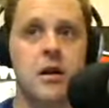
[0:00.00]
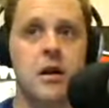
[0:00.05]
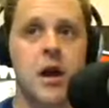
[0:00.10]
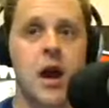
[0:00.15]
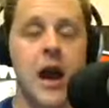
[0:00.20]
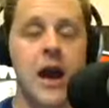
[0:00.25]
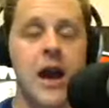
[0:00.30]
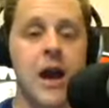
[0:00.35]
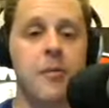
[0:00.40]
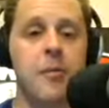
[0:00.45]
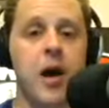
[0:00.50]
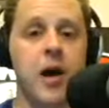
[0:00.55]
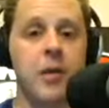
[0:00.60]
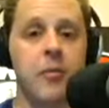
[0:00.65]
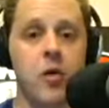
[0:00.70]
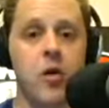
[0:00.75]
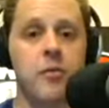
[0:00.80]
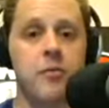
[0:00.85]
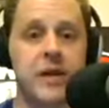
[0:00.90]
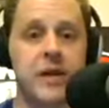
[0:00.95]
and I bought
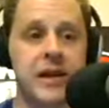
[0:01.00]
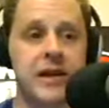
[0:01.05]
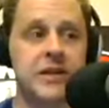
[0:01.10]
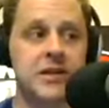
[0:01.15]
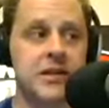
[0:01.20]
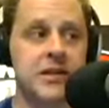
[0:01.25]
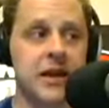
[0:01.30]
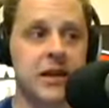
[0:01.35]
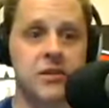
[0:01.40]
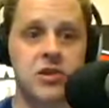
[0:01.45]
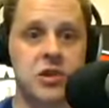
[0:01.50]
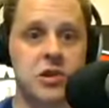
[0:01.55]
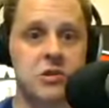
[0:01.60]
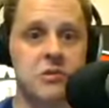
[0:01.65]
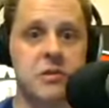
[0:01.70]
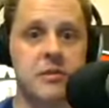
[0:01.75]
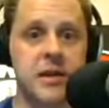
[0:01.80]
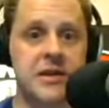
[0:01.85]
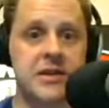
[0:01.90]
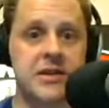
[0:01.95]
more bins like three
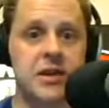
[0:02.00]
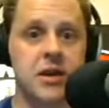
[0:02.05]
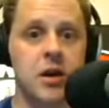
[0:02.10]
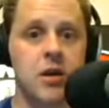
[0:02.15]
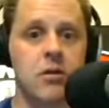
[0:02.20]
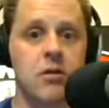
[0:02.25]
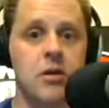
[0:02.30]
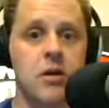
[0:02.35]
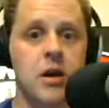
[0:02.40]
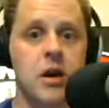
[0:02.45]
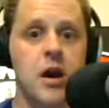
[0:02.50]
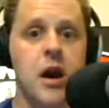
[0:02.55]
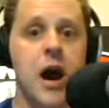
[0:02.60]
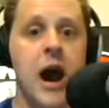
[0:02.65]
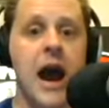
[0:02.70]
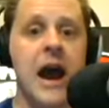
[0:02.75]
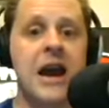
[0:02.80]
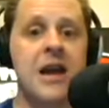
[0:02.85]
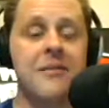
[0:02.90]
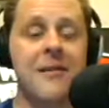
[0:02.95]
months ago
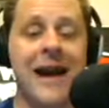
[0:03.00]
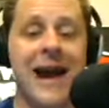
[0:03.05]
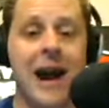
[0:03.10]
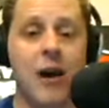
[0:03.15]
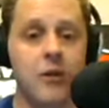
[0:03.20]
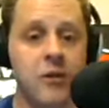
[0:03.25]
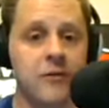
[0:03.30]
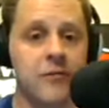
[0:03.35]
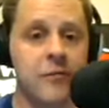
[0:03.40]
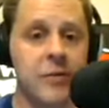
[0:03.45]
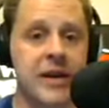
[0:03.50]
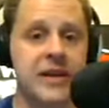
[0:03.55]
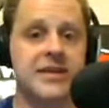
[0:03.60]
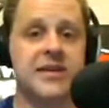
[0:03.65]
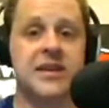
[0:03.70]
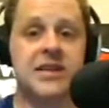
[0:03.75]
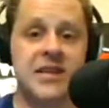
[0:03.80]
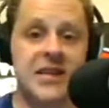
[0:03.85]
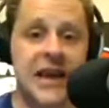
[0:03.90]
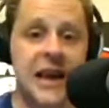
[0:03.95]
I am out of bins
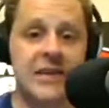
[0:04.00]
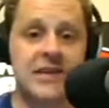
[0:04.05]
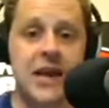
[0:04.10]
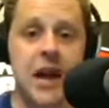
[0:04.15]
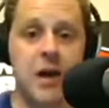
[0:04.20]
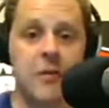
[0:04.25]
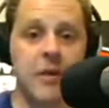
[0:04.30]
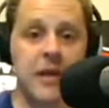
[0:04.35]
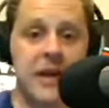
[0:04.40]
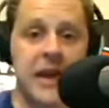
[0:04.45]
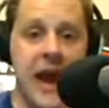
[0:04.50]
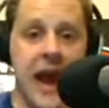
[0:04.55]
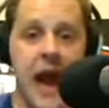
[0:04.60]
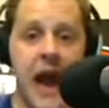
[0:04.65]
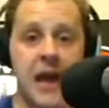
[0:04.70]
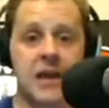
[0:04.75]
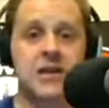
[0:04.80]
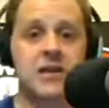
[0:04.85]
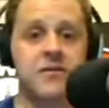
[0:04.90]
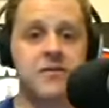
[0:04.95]
because that's how many
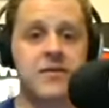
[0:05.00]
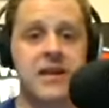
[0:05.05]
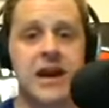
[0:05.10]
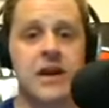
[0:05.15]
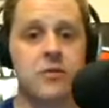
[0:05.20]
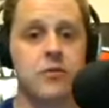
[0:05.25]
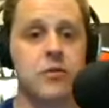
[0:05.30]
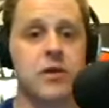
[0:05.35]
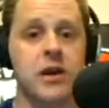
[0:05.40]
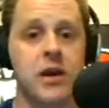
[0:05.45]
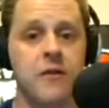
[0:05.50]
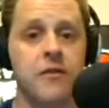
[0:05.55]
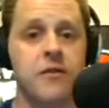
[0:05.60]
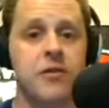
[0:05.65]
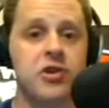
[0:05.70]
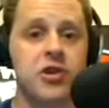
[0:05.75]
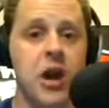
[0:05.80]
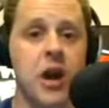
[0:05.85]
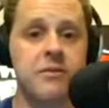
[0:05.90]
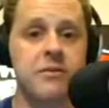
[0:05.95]
active data recovery
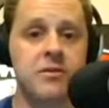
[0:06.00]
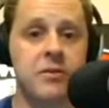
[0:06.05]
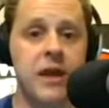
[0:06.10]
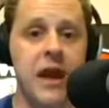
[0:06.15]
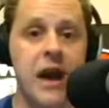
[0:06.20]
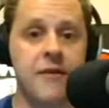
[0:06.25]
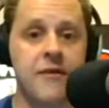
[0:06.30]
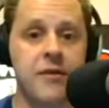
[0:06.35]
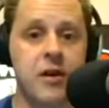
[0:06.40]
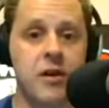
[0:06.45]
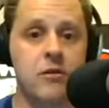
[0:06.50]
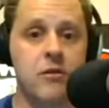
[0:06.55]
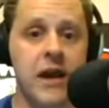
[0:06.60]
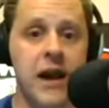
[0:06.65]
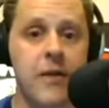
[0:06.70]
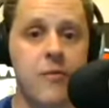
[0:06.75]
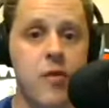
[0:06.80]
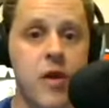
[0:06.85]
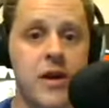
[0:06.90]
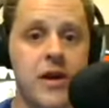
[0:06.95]
jobs we have in our
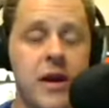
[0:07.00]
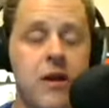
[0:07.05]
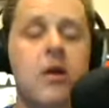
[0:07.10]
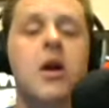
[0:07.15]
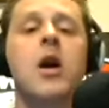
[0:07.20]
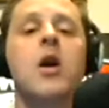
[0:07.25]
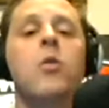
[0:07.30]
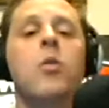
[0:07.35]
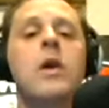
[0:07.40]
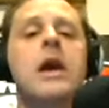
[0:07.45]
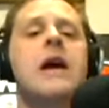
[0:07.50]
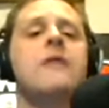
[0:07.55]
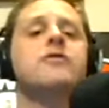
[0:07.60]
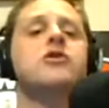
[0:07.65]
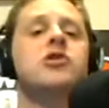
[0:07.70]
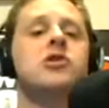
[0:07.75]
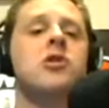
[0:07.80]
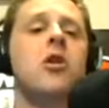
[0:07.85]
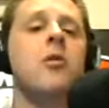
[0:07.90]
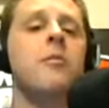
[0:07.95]
lab right now. We have
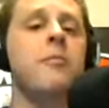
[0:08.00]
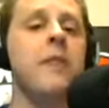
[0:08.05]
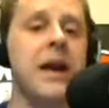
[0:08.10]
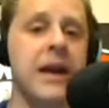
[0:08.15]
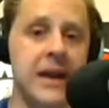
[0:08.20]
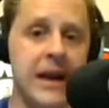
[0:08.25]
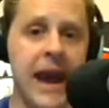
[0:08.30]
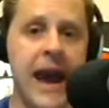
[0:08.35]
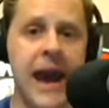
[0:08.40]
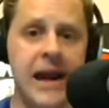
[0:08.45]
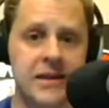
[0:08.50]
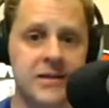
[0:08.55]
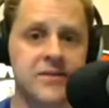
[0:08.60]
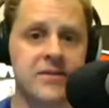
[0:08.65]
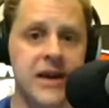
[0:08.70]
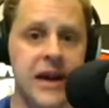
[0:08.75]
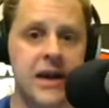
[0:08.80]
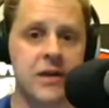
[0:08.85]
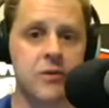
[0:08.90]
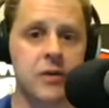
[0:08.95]
so many active
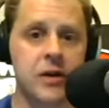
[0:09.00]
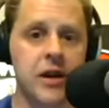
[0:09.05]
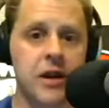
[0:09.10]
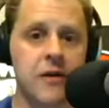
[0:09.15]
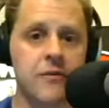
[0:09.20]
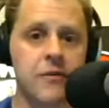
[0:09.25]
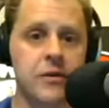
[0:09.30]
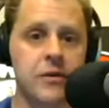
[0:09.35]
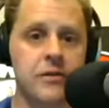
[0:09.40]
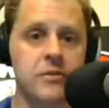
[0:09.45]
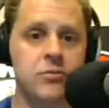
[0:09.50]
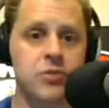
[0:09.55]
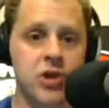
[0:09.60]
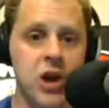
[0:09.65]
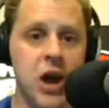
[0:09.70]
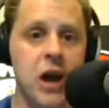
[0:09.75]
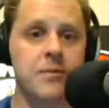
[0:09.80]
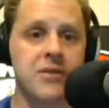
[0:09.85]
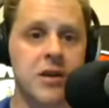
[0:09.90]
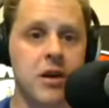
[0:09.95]
data recovery
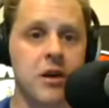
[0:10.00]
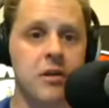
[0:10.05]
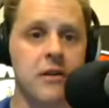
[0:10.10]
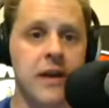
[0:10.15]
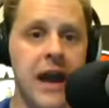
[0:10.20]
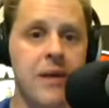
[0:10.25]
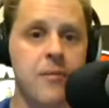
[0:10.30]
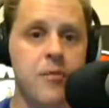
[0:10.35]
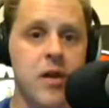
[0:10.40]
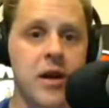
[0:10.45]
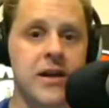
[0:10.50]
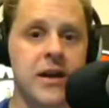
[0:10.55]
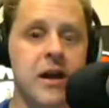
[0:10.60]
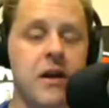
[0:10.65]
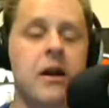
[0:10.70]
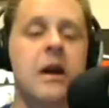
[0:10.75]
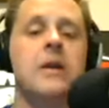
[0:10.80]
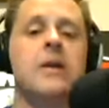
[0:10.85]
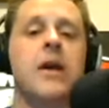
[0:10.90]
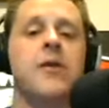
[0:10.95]
jobs in our lab right
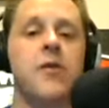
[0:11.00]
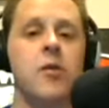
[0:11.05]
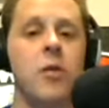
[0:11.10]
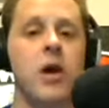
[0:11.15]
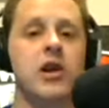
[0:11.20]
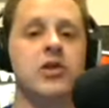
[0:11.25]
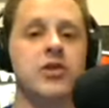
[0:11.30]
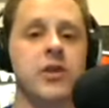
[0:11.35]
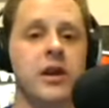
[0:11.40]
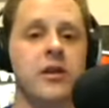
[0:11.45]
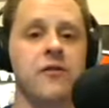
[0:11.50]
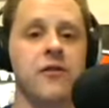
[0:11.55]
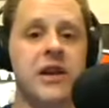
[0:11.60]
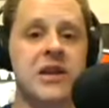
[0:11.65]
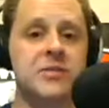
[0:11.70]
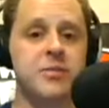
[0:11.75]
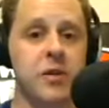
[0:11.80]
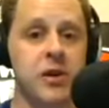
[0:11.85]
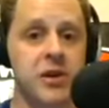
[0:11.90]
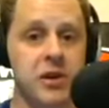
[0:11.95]
now. If you're watching on
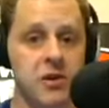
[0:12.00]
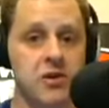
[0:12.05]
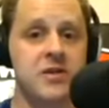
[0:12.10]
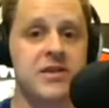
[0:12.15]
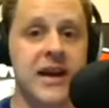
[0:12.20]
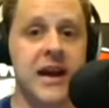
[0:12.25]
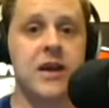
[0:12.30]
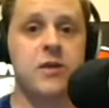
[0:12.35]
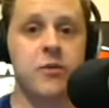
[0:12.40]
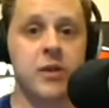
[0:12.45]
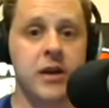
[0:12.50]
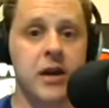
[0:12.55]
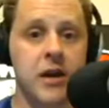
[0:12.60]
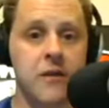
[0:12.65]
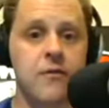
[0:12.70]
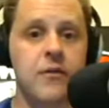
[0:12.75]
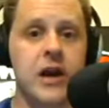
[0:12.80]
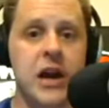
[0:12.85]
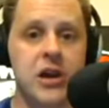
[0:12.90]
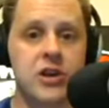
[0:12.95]
Facebook and you're a data
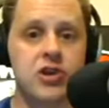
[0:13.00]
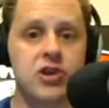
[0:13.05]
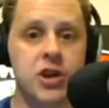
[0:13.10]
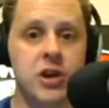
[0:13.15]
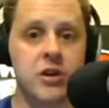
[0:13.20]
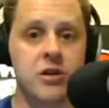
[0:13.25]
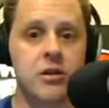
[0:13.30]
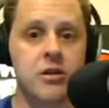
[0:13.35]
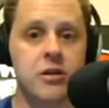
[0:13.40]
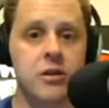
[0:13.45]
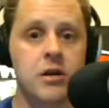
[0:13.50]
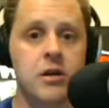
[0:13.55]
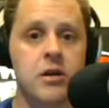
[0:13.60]
recovery engineer,